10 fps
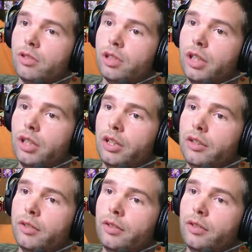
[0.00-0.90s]
I won't
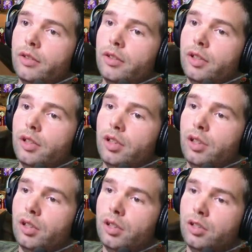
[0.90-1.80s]
lie.
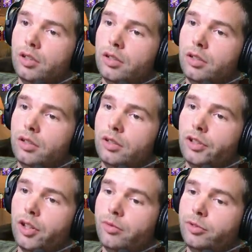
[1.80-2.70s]

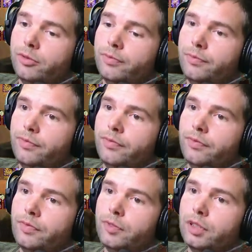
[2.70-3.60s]
Uh, Karma.
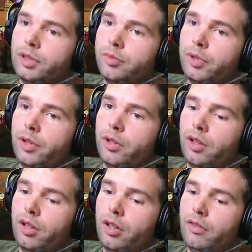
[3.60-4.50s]
Imper
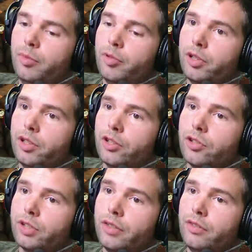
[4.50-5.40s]
uh, Vampiric
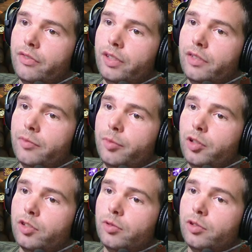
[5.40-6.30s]
Dodge on everything if
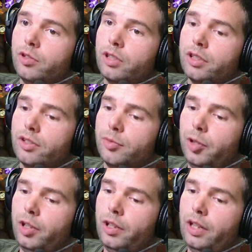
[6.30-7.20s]
possible, I'm gonna
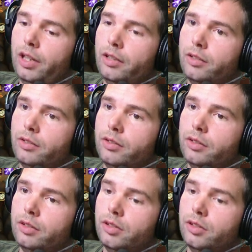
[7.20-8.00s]
dispel that.